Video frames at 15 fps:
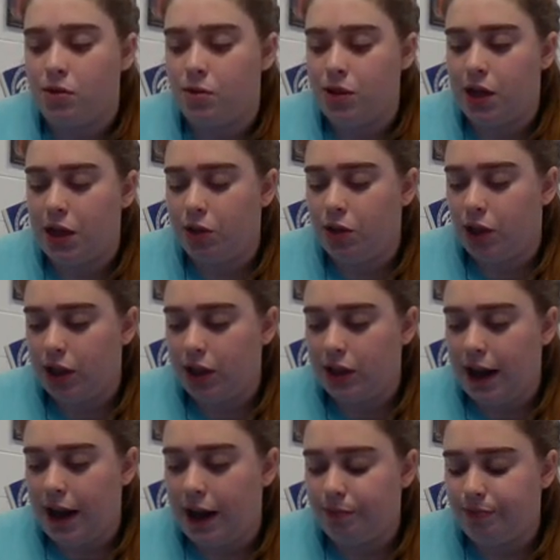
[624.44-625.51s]
So take a look at
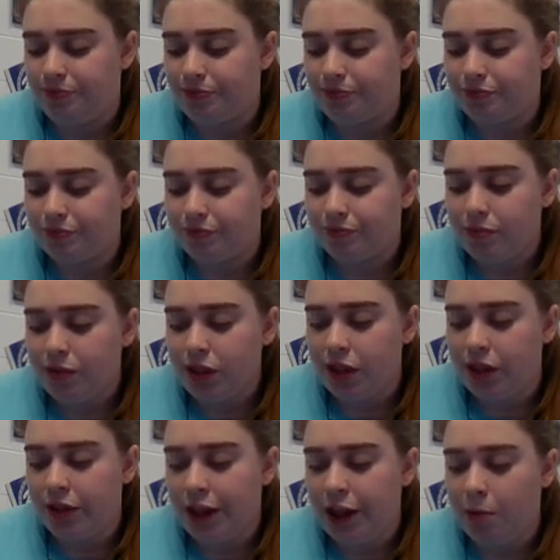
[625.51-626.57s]
that.
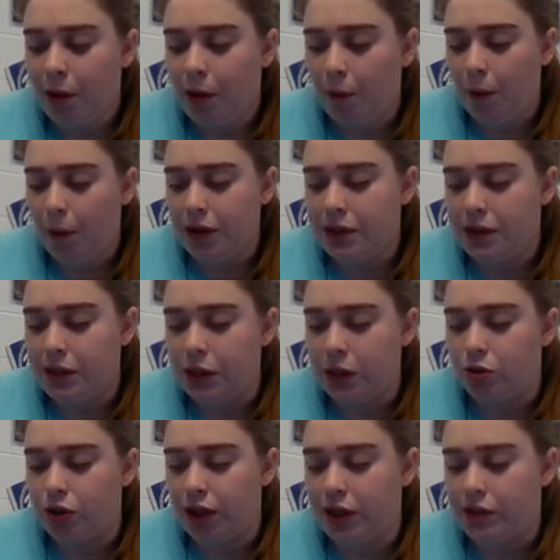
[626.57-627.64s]
Think about what is the
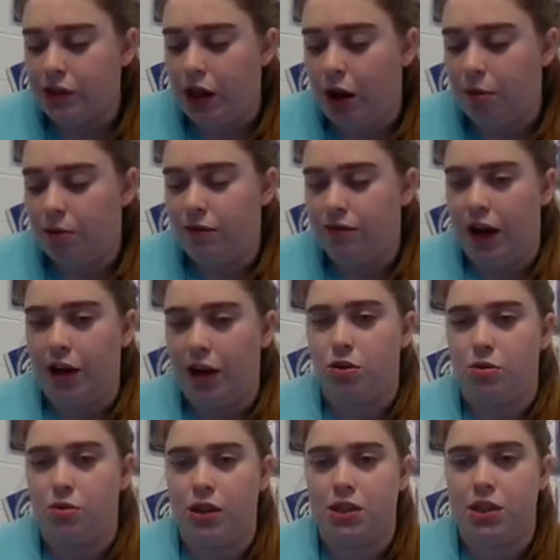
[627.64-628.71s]
greatest common
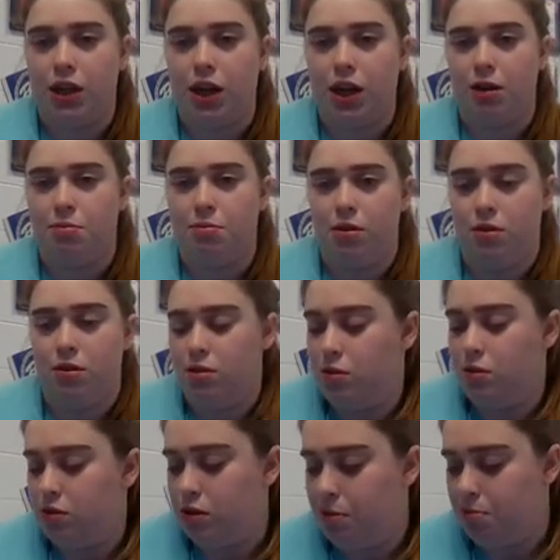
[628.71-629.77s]
factor we could take out of both of
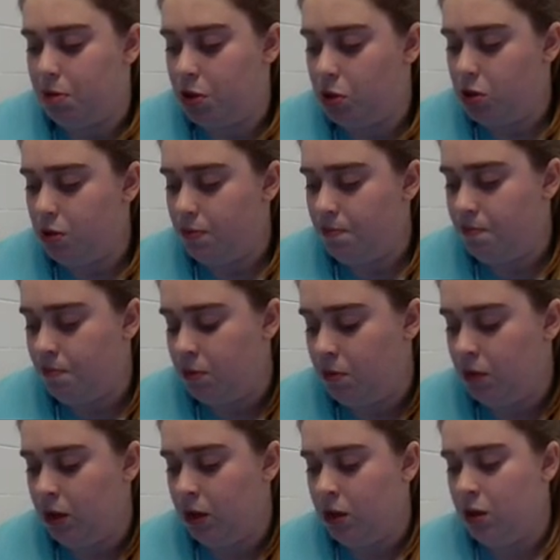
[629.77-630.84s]
those numbers.
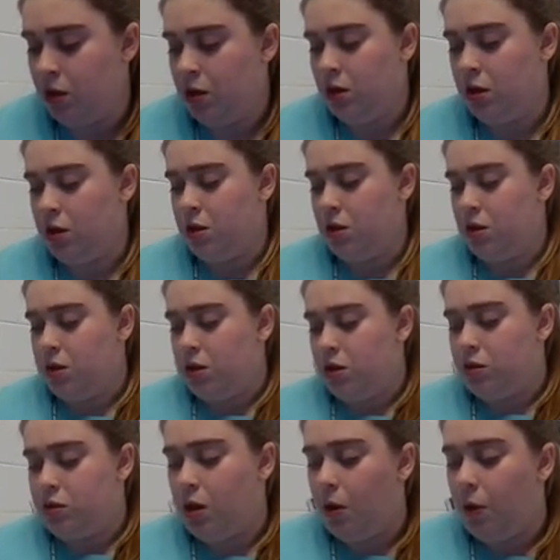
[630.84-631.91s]

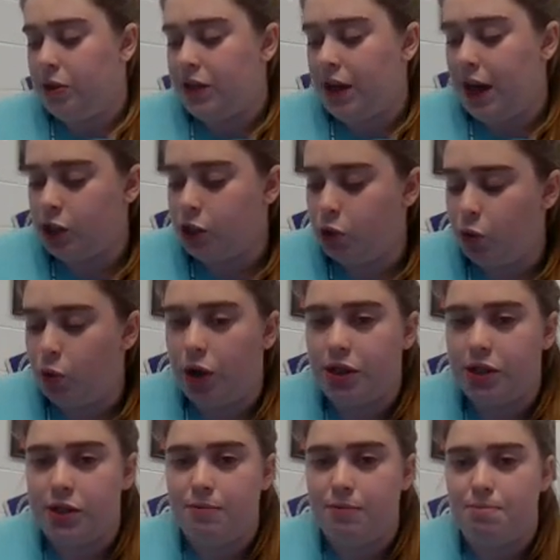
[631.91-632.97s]
So it's actually
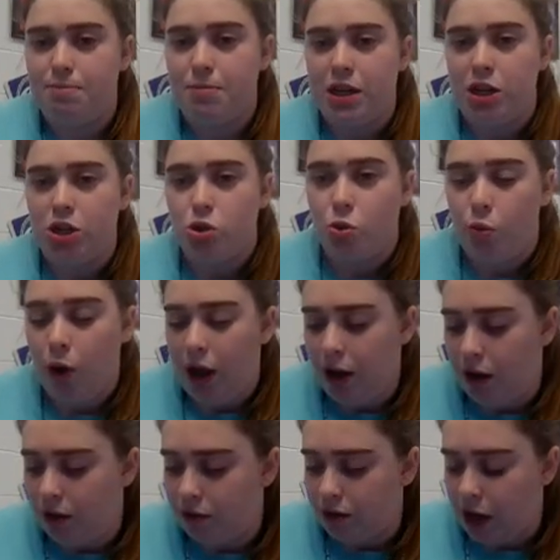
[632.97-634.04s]
going to be
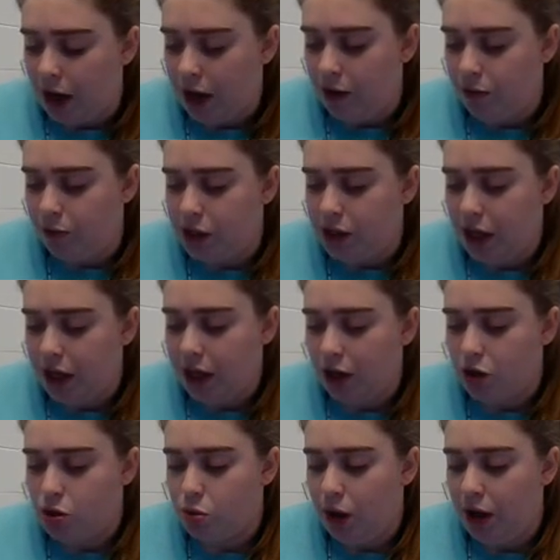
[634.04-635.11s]
12, right? If we take out
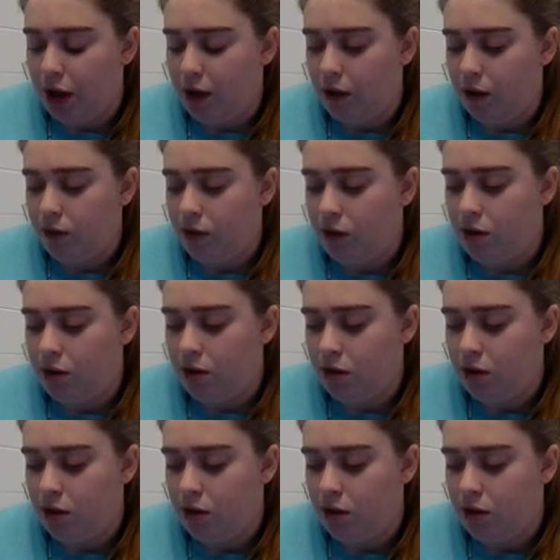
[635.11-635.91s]
a 12